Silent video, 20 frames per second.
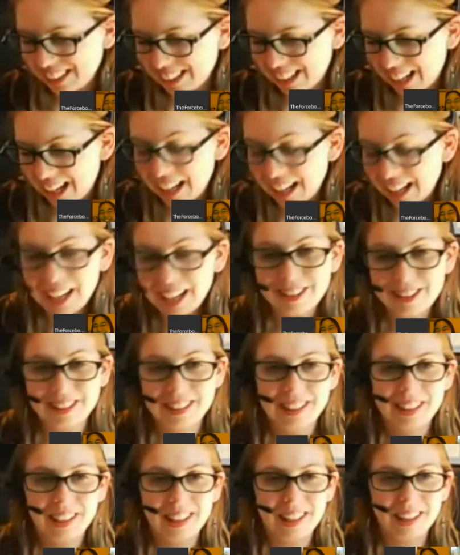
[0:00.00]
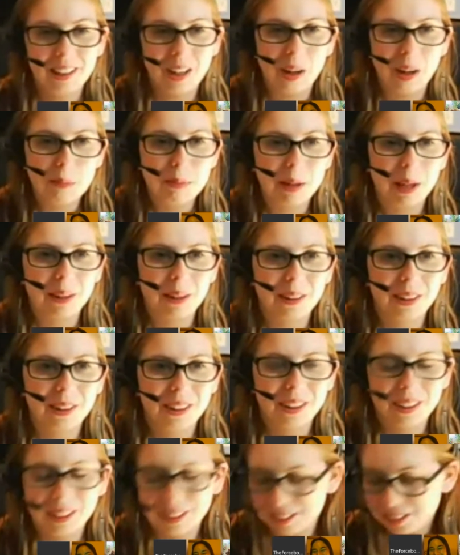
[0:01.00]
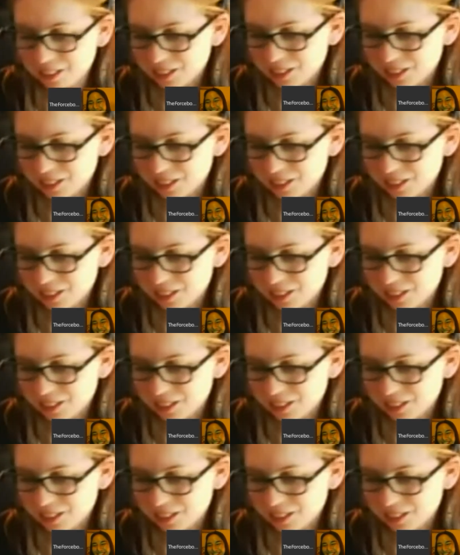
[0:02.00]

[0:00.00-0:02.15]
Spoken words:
actually did not know about the